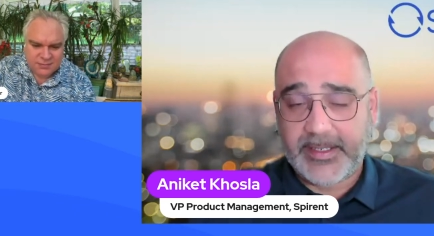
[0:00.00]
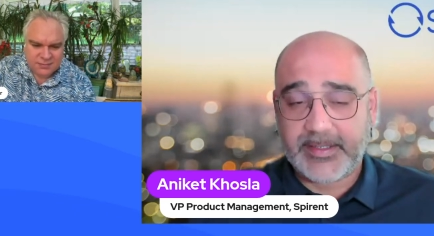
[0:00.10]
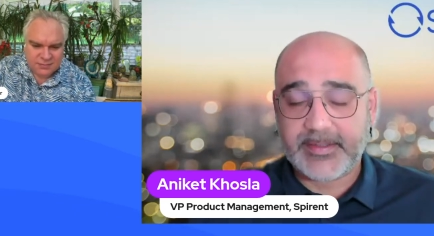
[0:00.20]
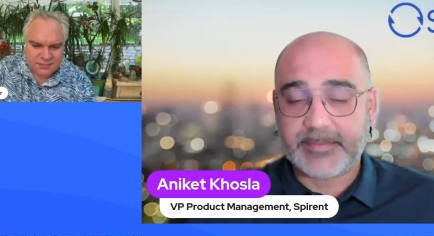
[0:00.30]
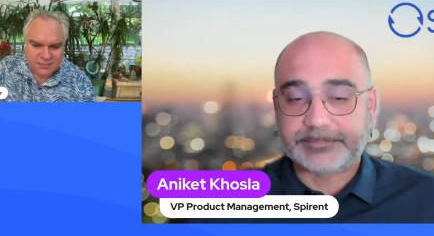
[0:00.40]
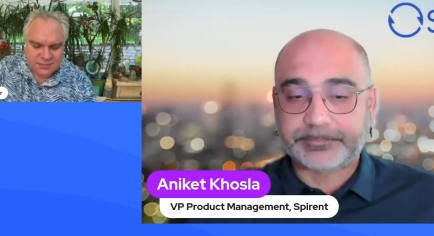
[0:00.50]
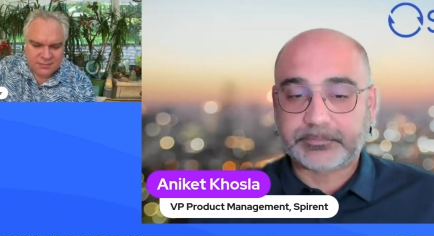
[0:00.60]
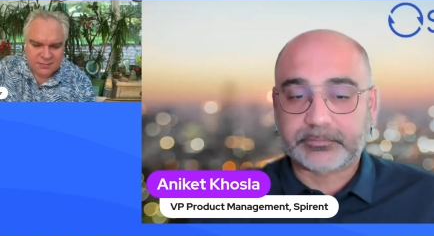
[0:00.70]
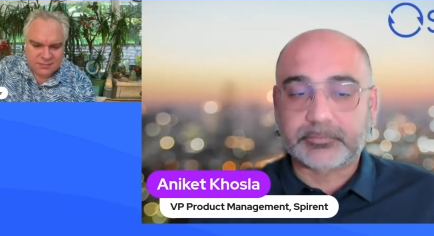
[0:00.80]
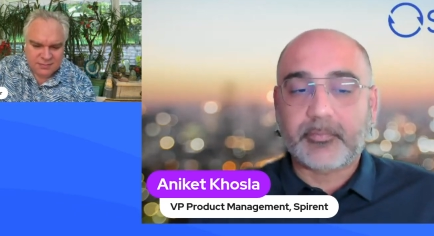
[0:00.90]
Speaker 1: days
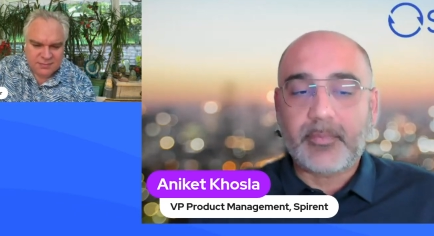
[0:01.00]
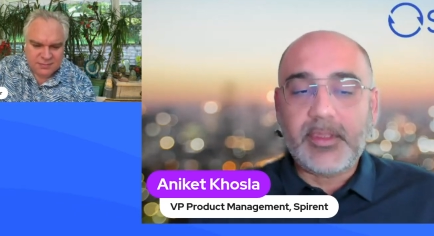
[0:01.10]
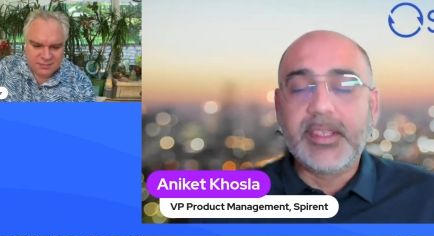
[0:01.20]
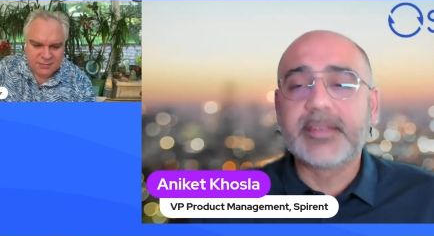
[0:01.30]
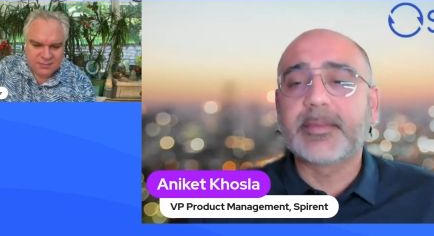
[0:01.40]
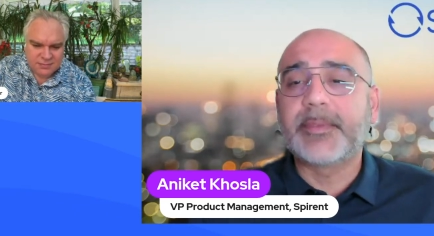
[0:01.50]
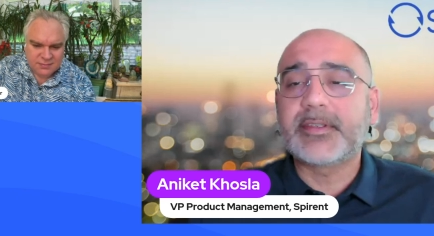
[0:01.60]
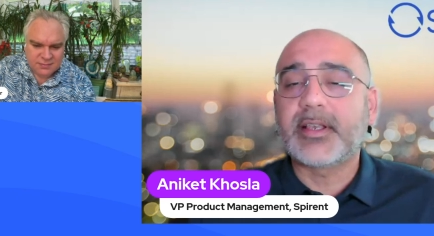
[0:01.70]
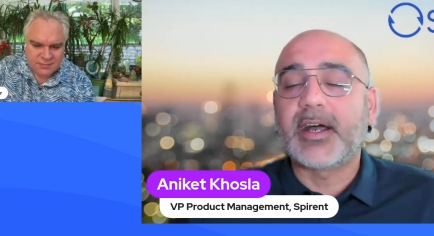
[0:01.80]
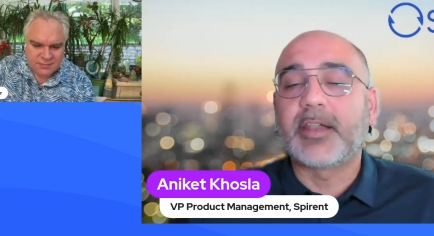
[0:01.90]
is a piece
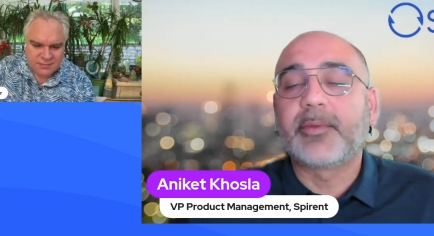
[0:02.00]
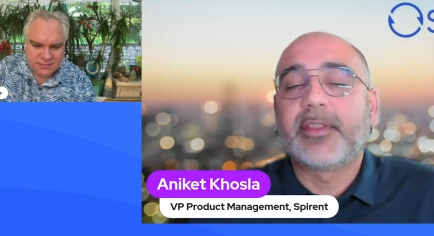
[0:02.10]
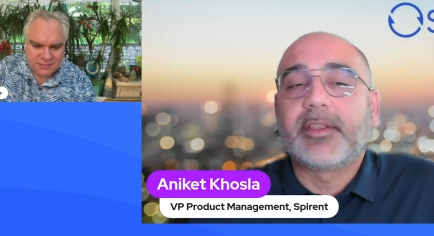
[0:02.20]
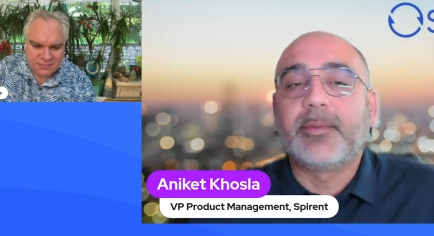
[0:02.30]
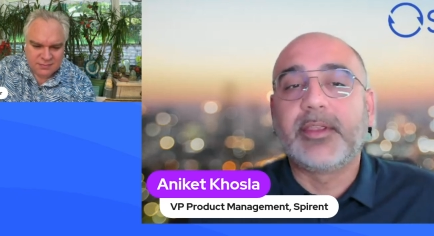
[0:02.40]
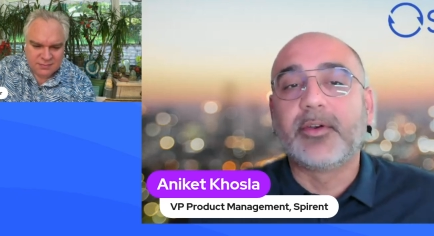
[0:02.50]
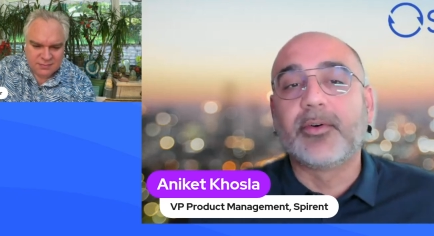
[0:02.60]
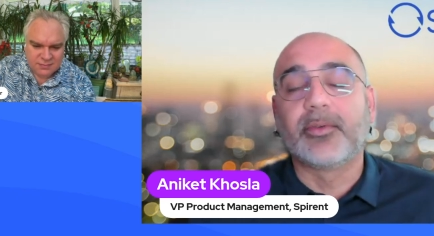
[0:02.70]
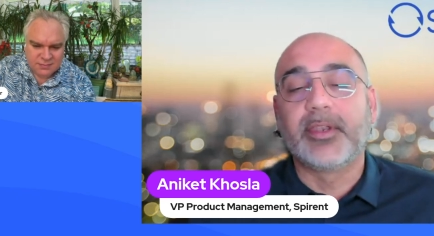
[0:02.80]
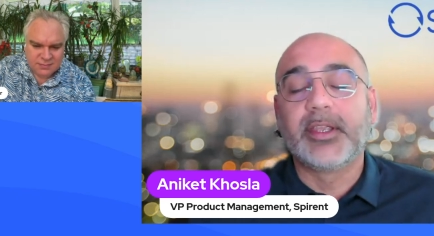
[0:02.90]
of hardware that we
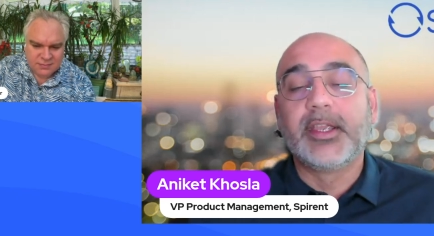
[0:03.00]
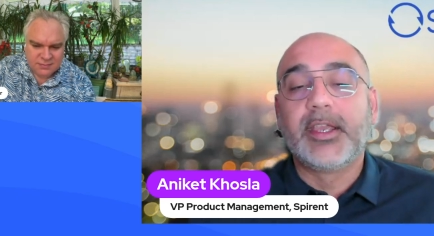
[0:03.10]
own.